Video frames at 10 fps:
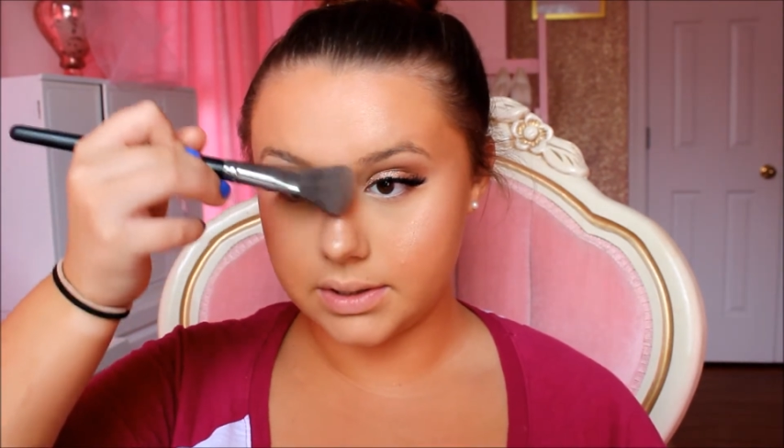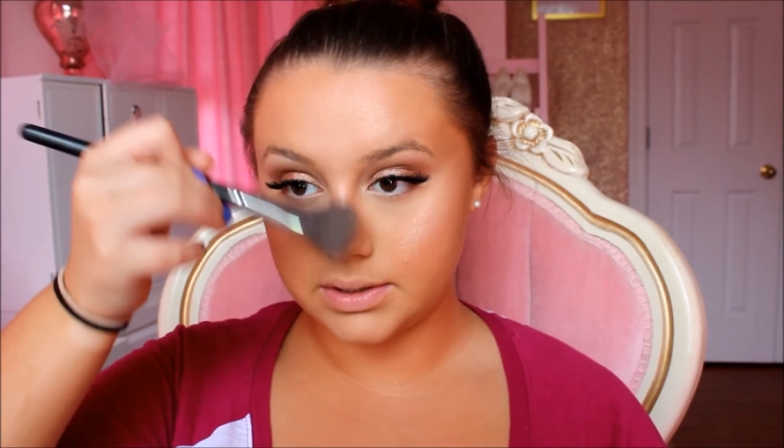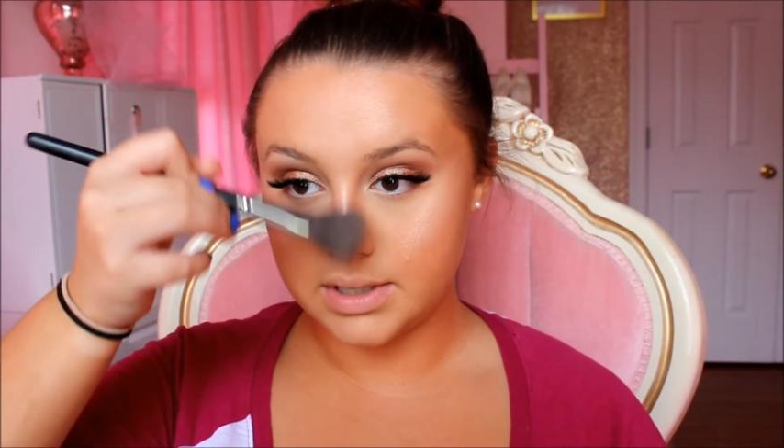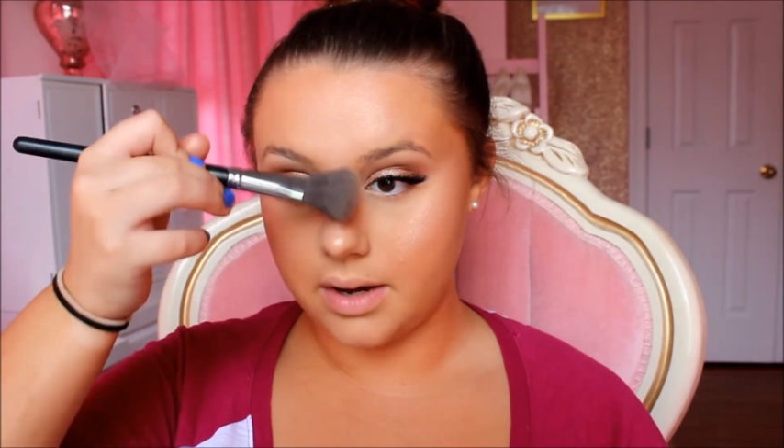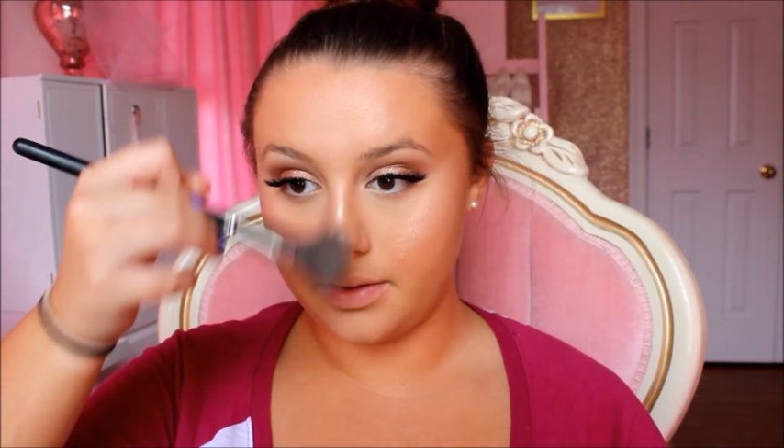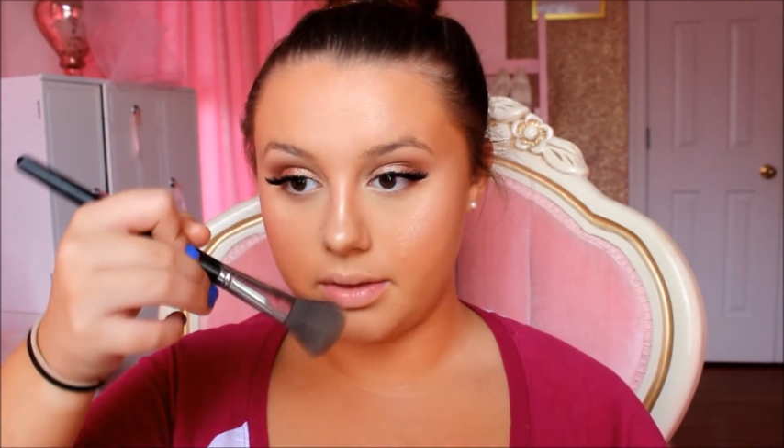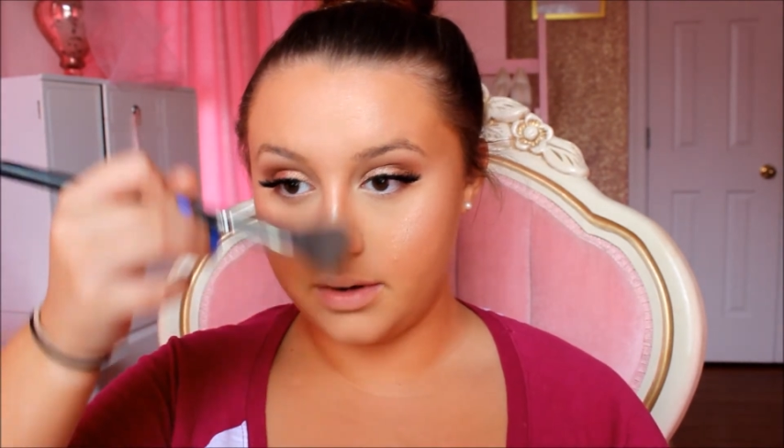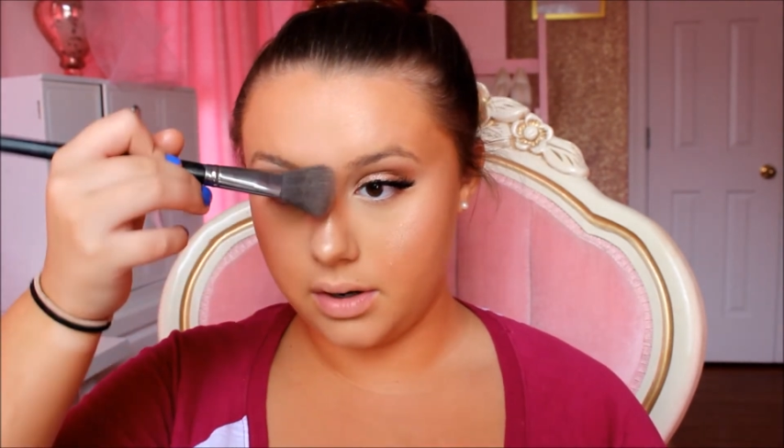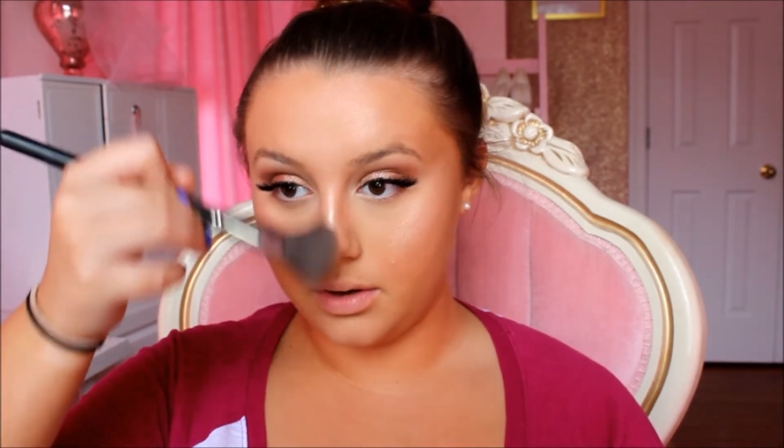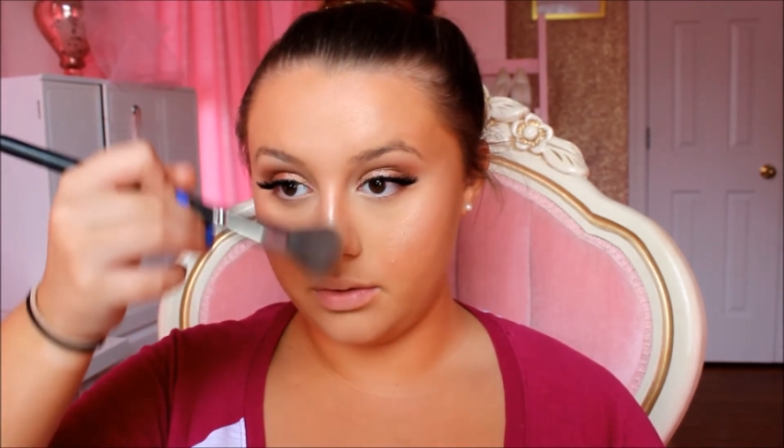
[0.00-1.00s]
down the
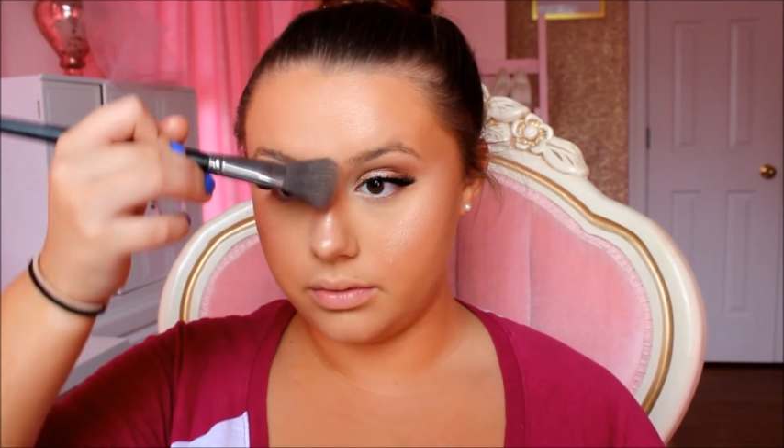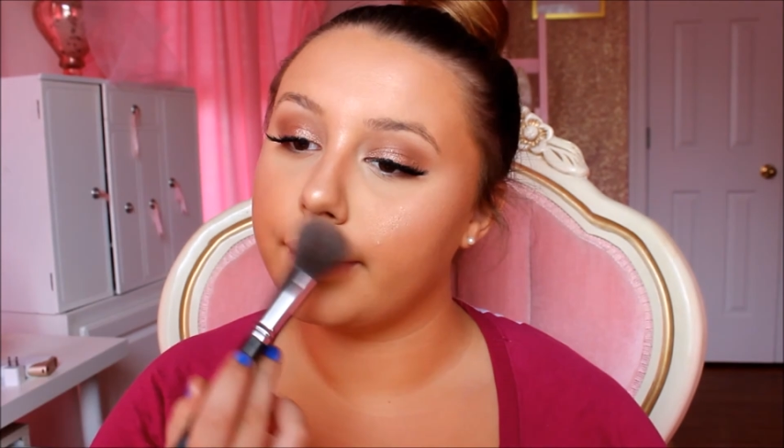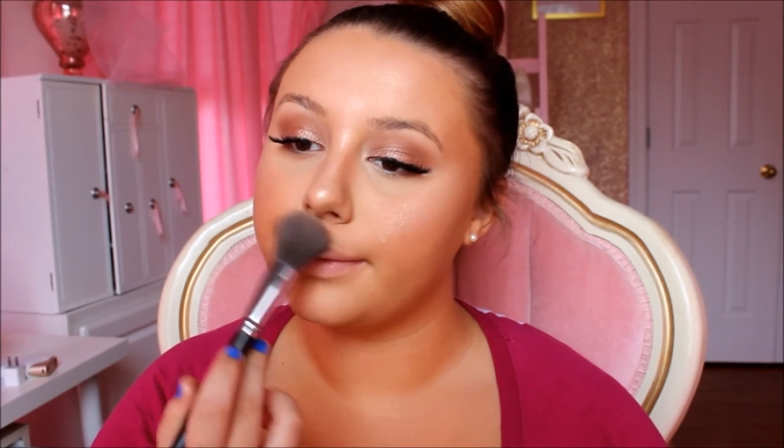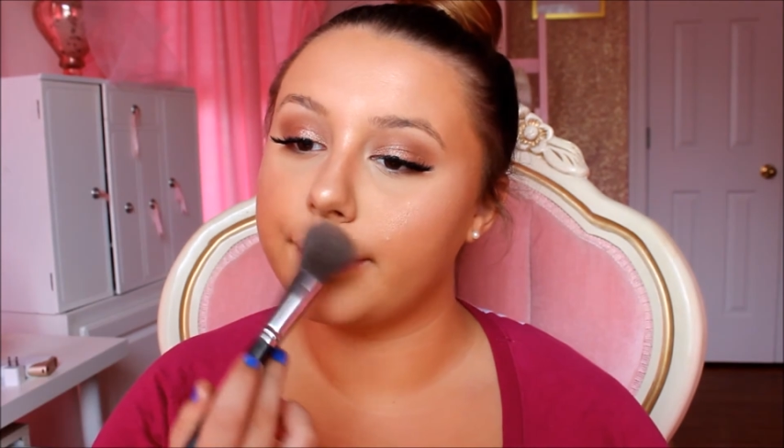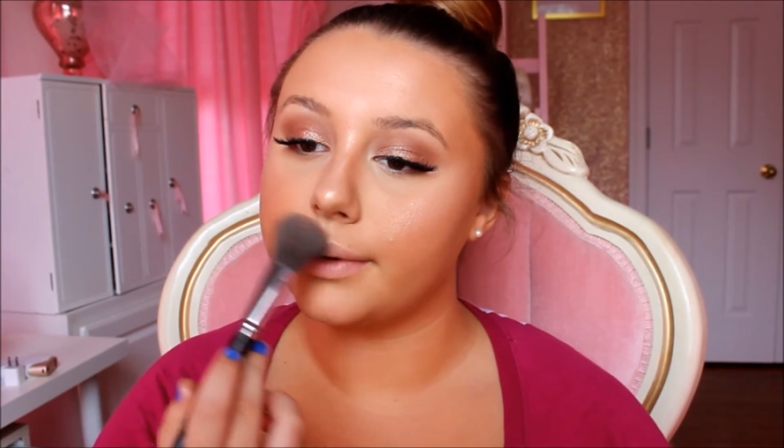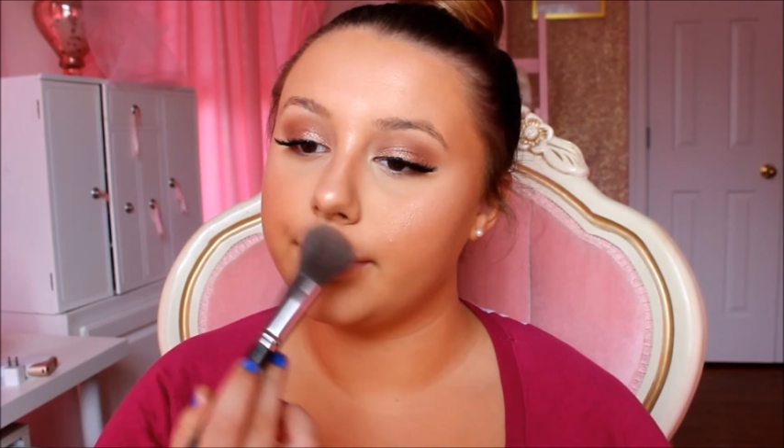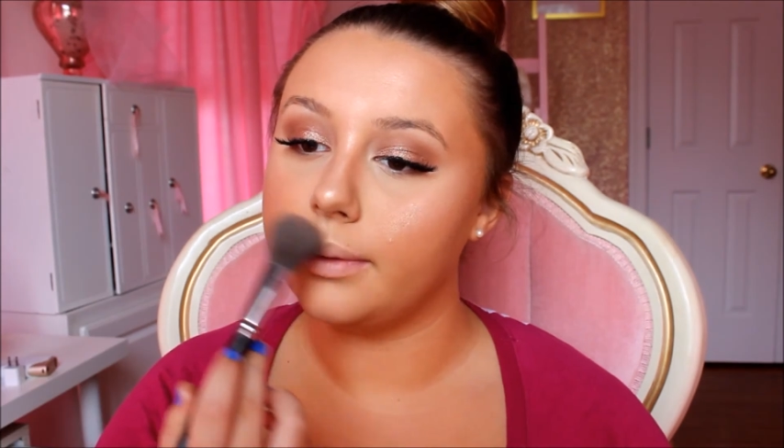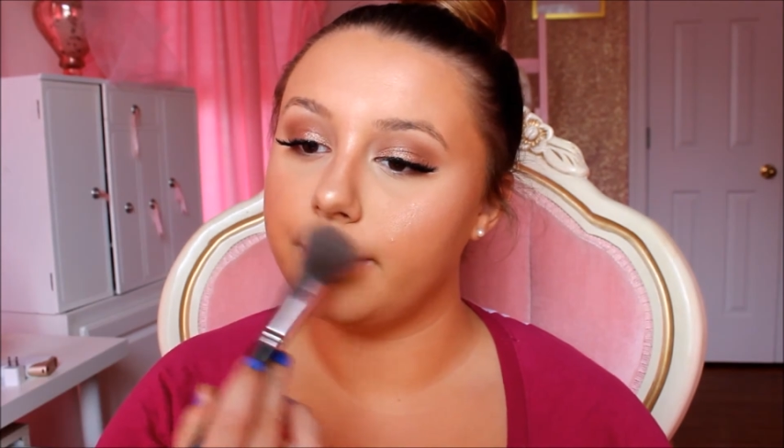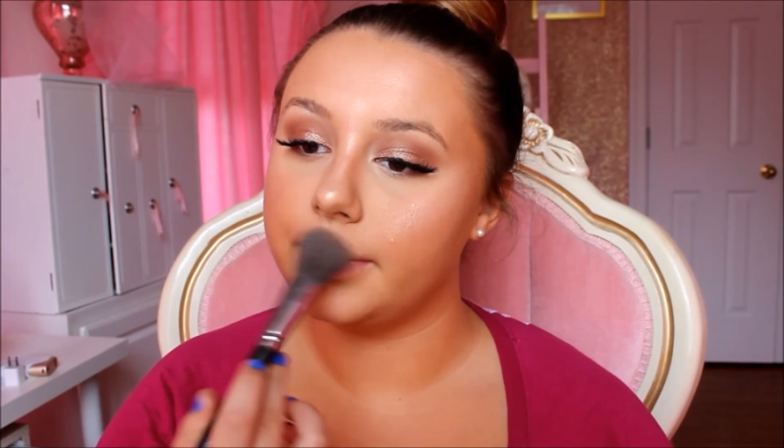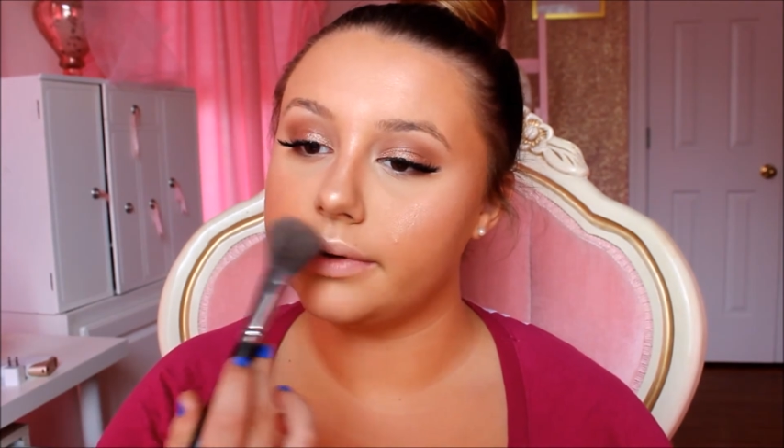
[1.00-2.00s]
nose and the
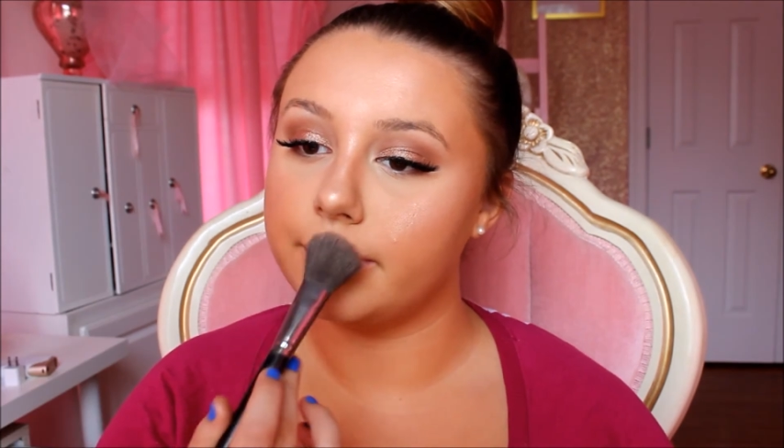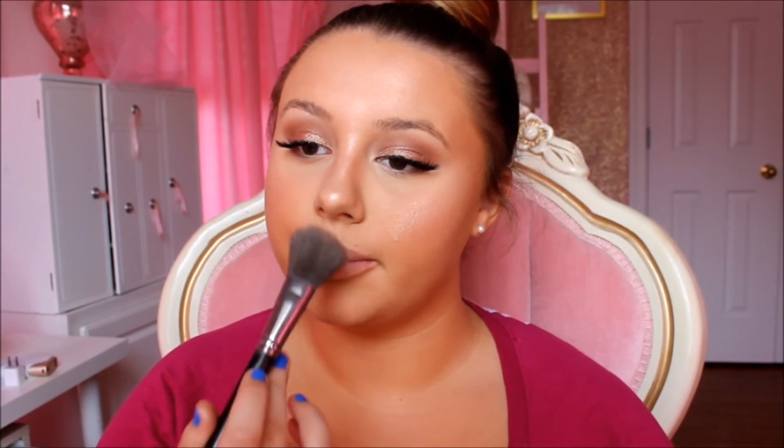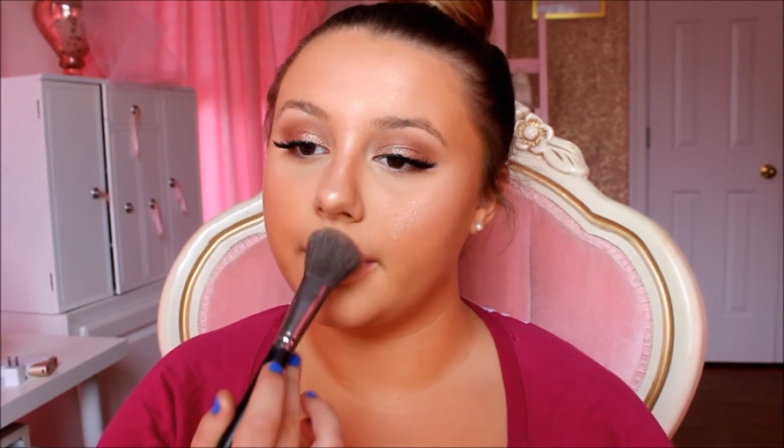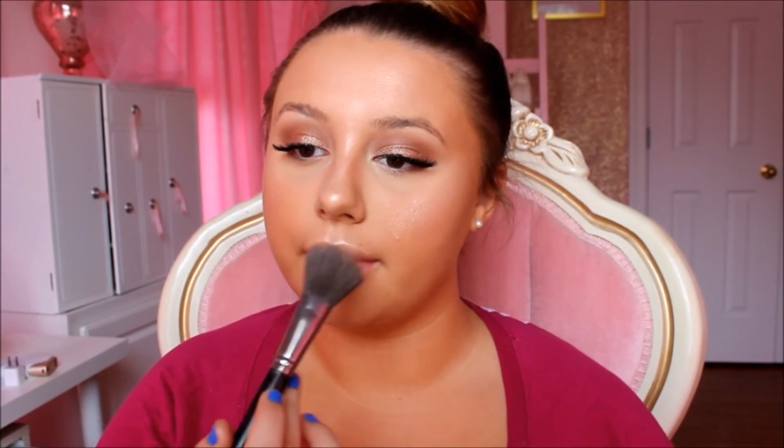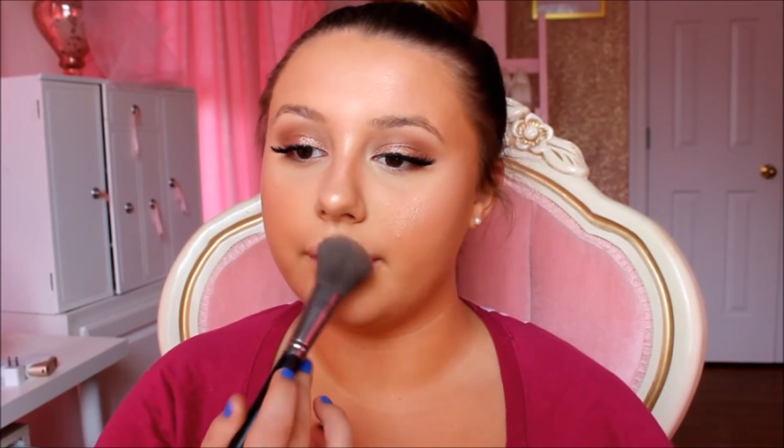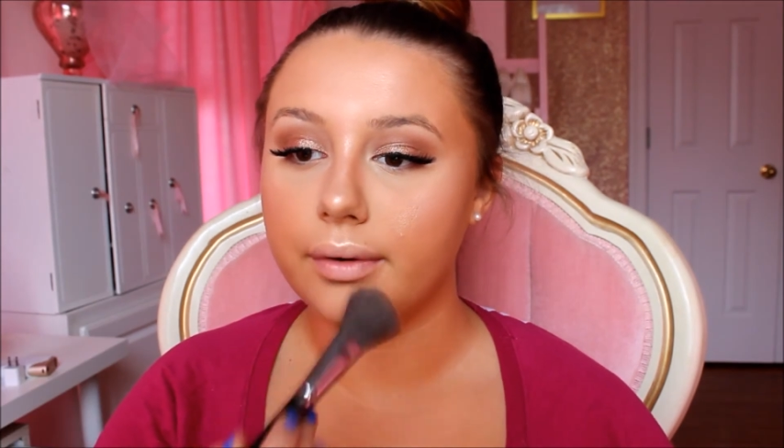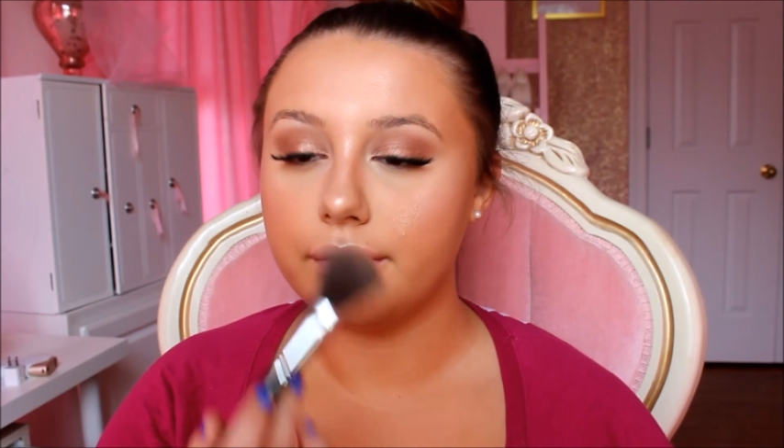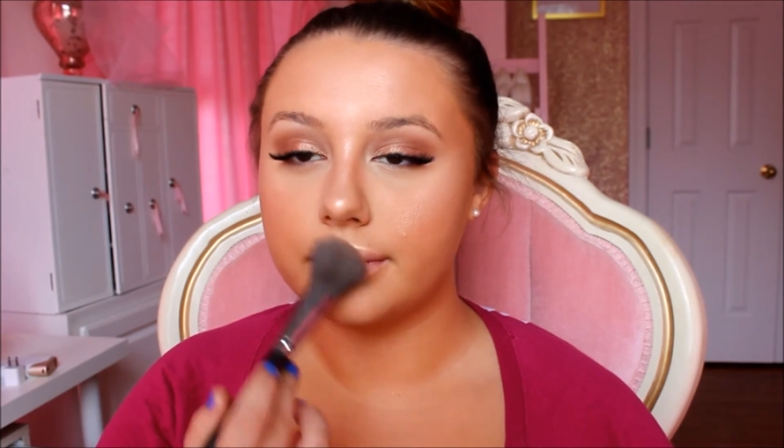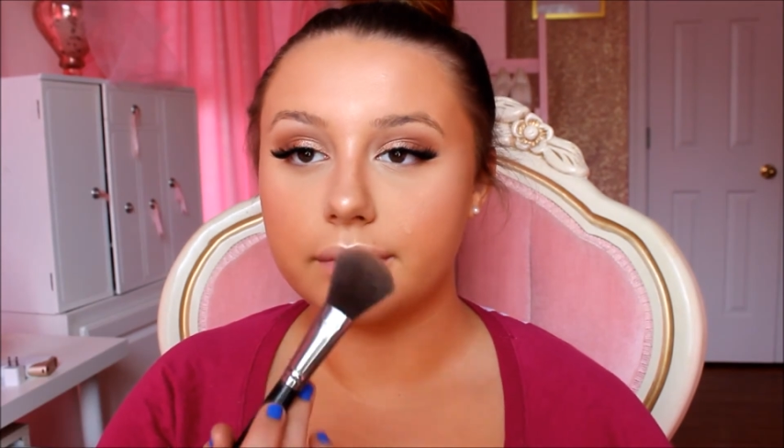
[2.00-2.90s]
Cupid's bow